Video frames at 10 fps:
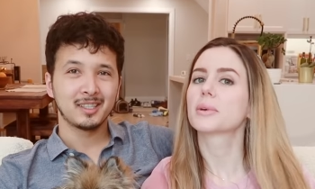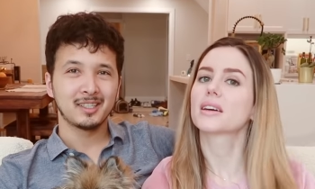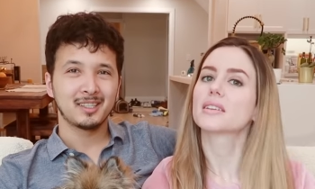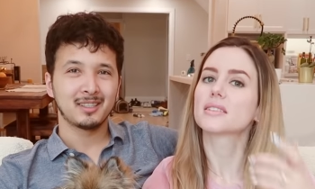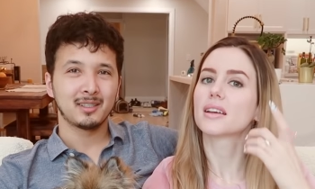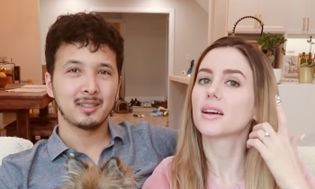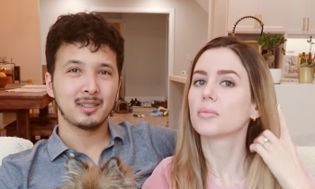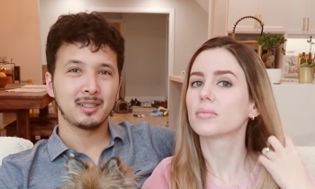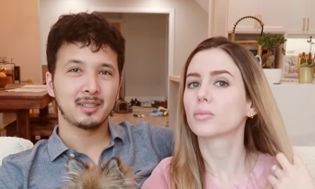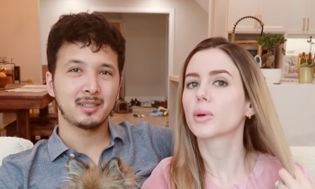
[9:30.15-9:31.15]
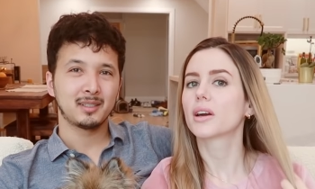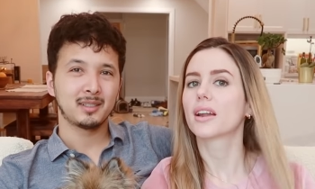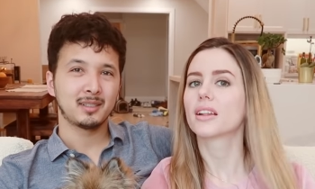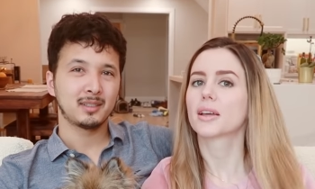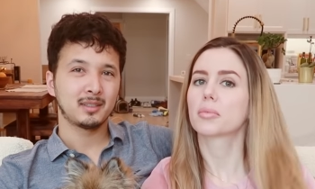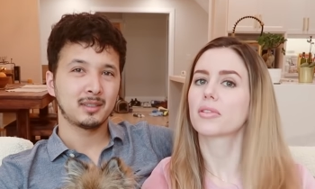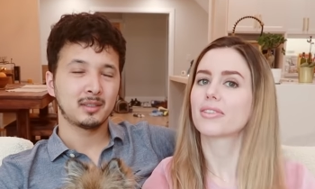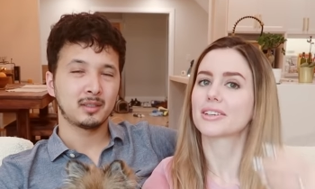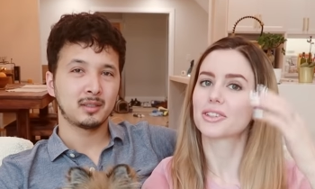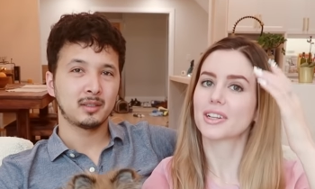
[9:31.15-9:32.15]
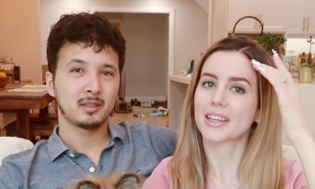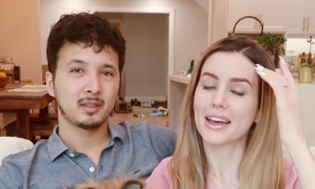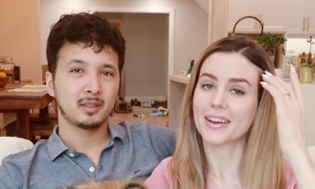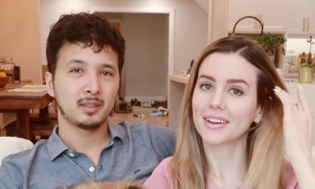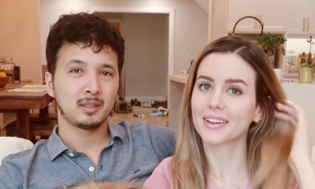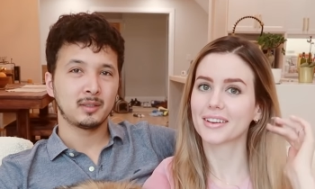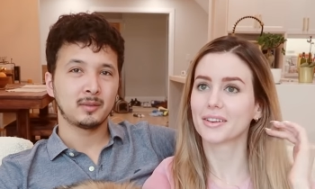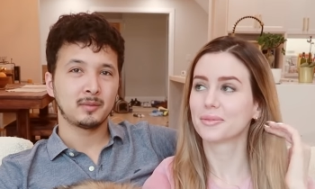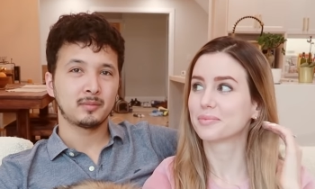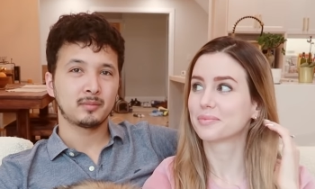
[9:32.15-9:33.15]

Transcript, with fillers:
Speaker 1: because um, we got it like professionally edited.